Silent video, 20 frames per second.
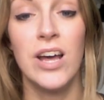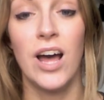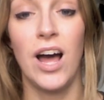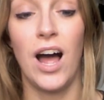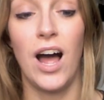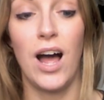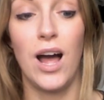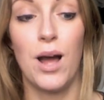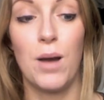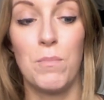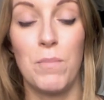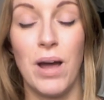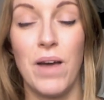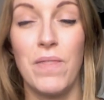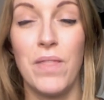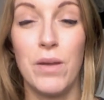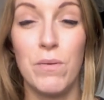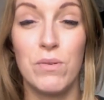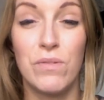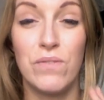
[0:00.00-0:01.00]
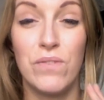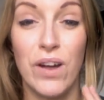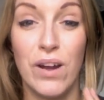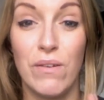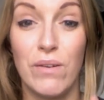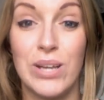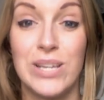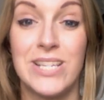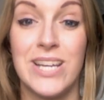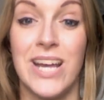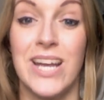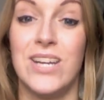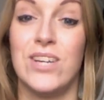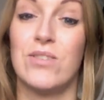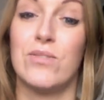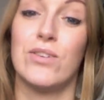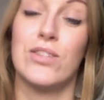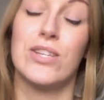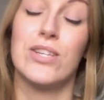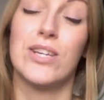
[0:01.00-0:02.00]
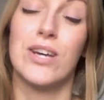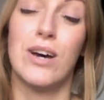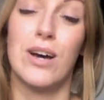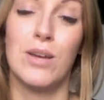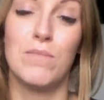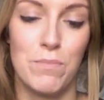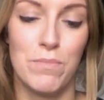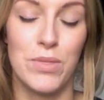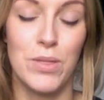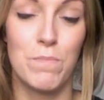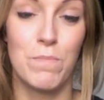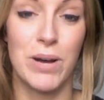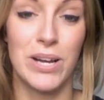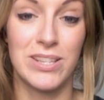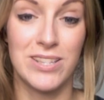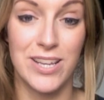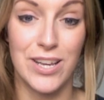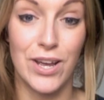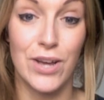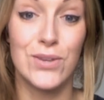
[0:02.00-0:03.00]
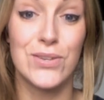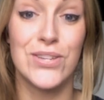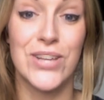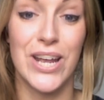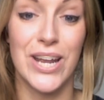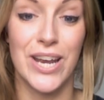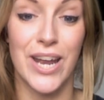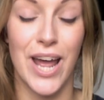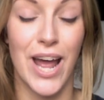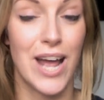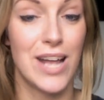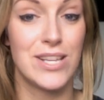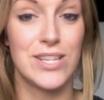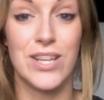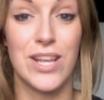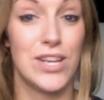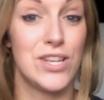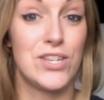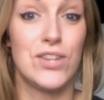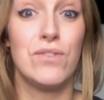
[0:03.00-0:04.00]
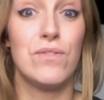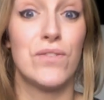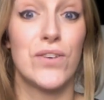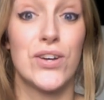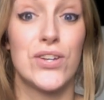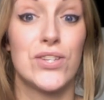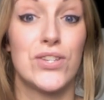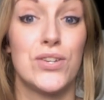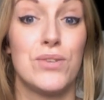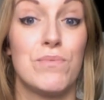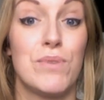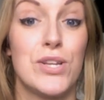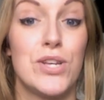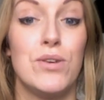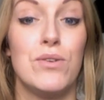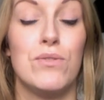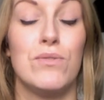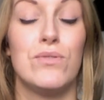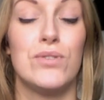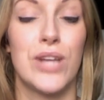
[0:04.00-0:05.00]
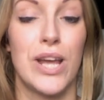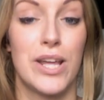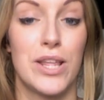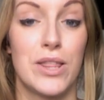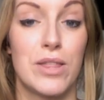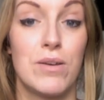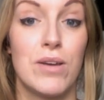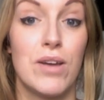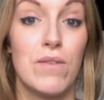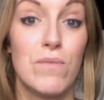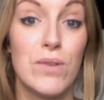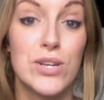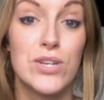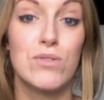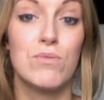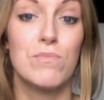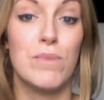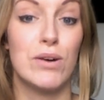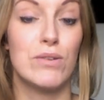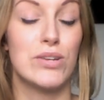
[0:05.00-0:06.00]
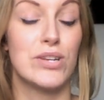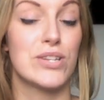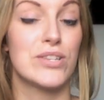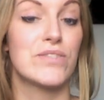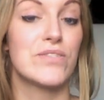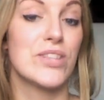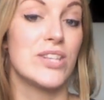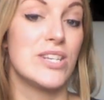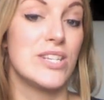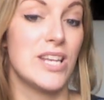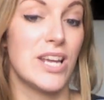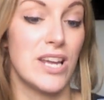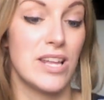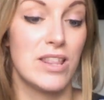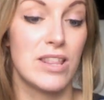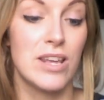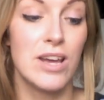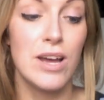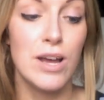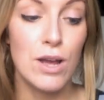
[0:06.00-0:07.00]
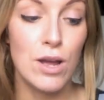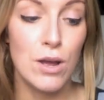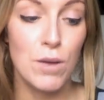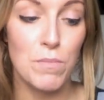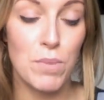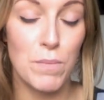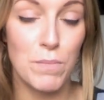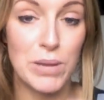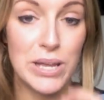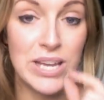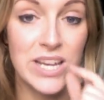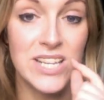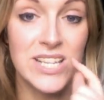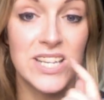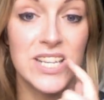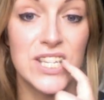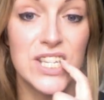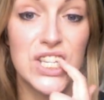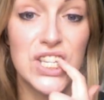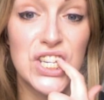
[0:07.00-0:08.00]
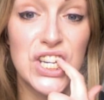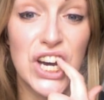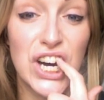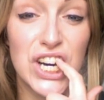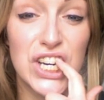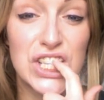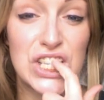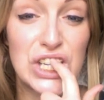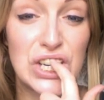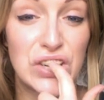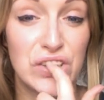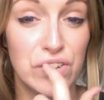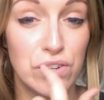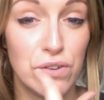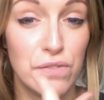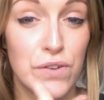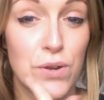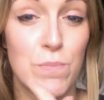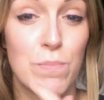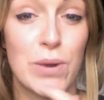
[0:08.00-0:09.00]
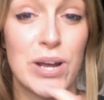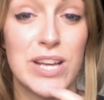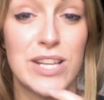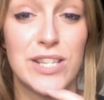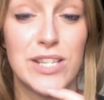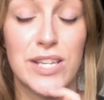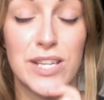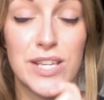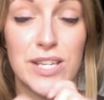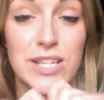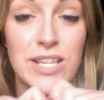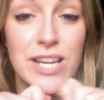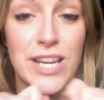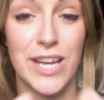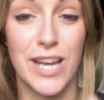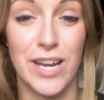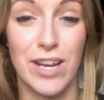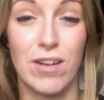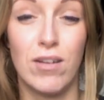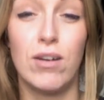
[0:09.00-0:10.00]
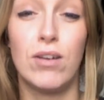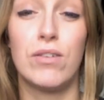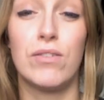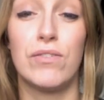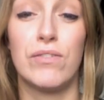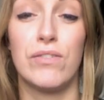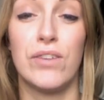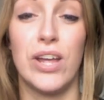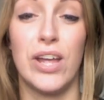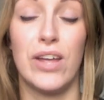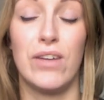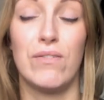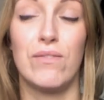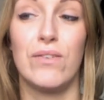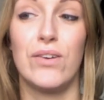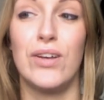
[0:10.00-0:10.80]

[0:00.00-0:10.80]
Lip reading: And they were very tender at the time. So the putty goes in as you first do when you take the original mouldings for the teeth. But because it's stuck to all of your braces, to get it off, it